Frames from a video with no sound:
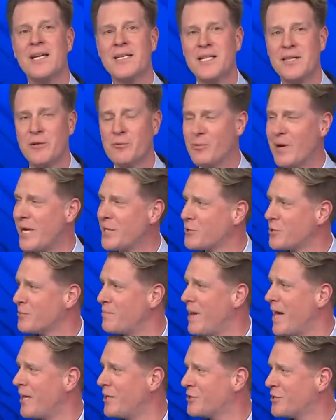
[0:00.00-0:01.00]
Did the Rangers
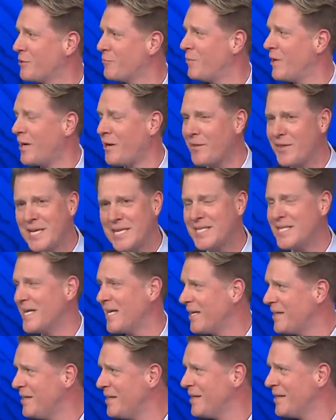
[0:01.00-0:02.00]
manage it well? They
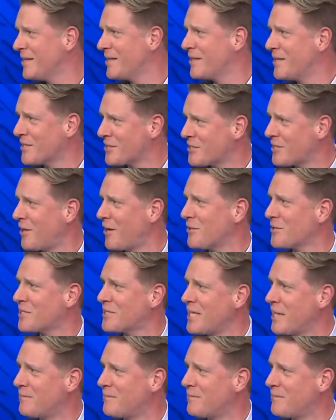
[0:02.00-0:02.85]
did. Did the Stars